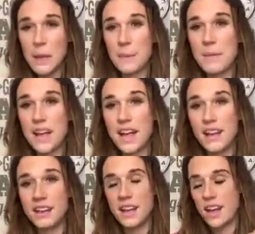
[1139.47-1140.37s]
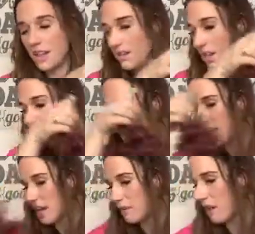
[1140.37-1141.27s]
But a lunch that
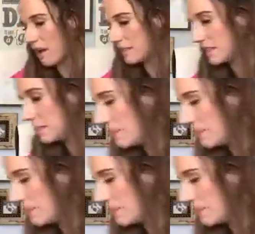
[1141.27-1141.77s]
I will often